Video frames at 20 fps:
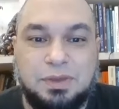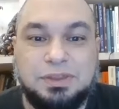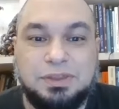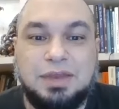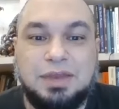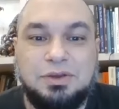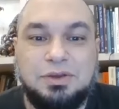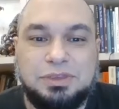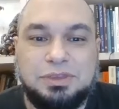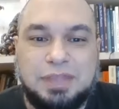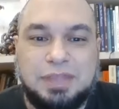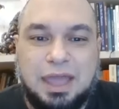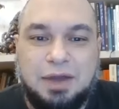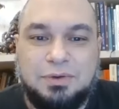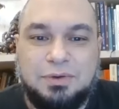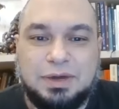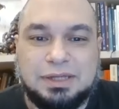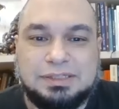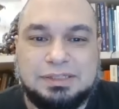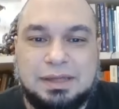what can you
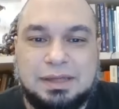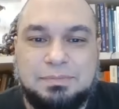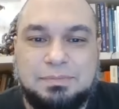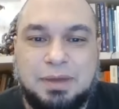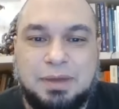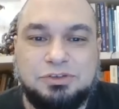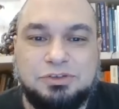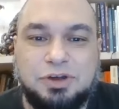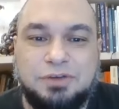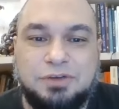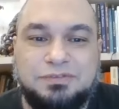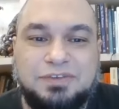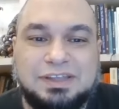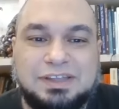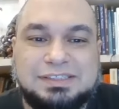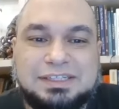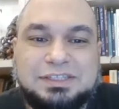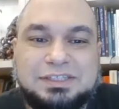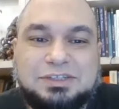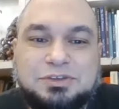tell us about your
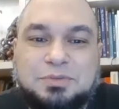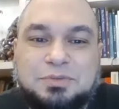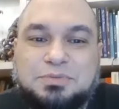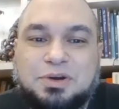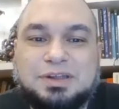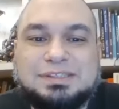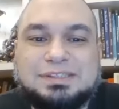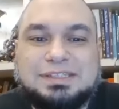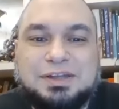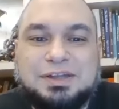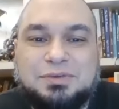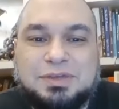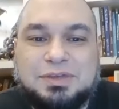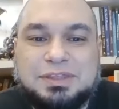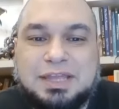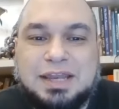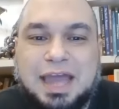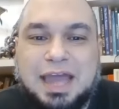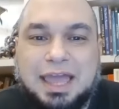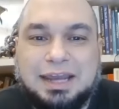visit to Brazil in
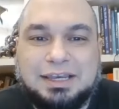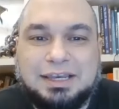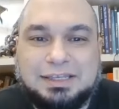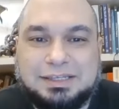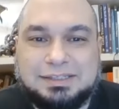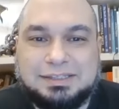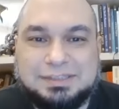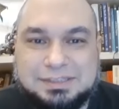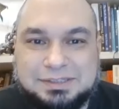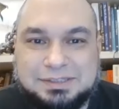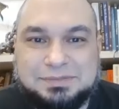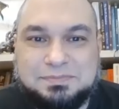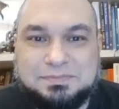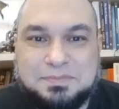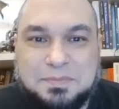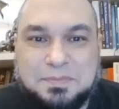the 90s?